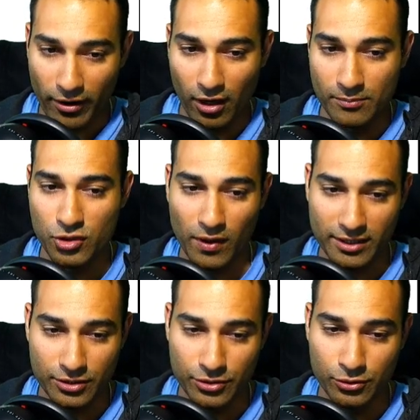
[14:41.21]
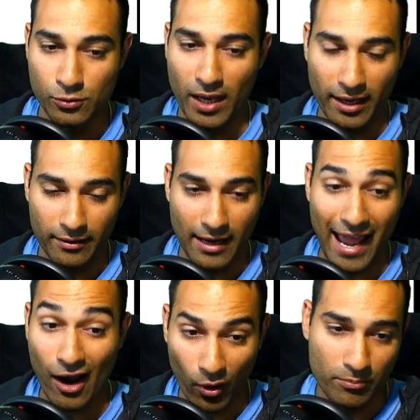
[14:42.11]
I'm trying to do and
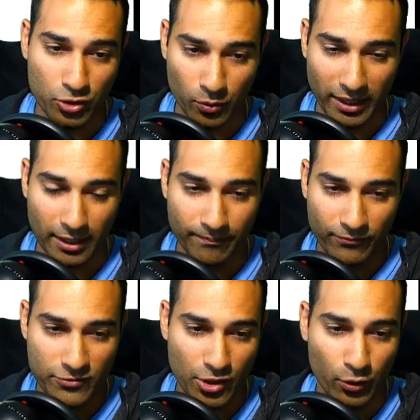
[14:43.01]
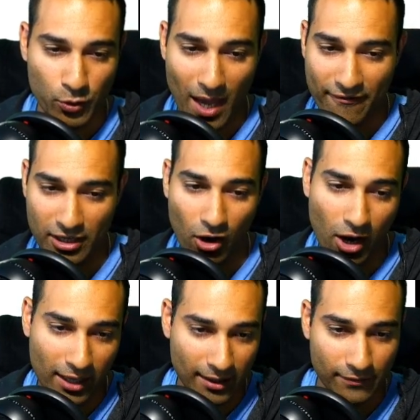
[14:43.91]
how I'm doing it. So you have a high
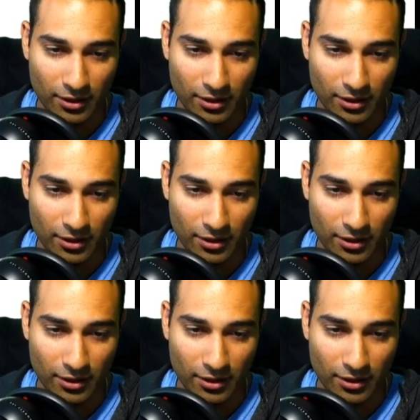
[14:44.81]
level